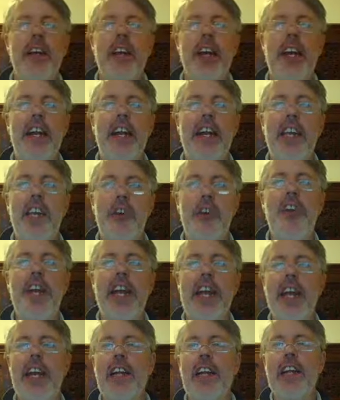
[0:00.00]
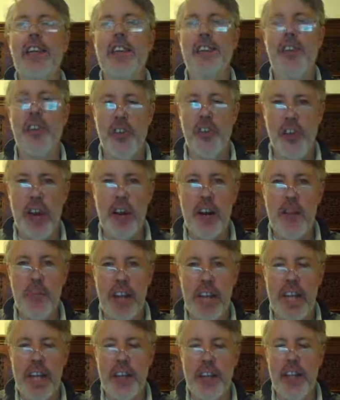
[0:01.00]
An acute angle is a sharp
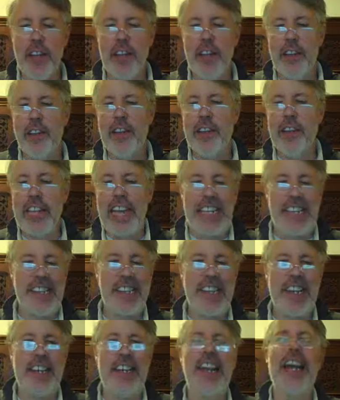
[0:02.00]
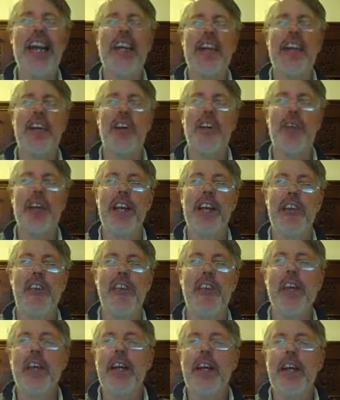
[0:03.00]
angle less than 90 degrees.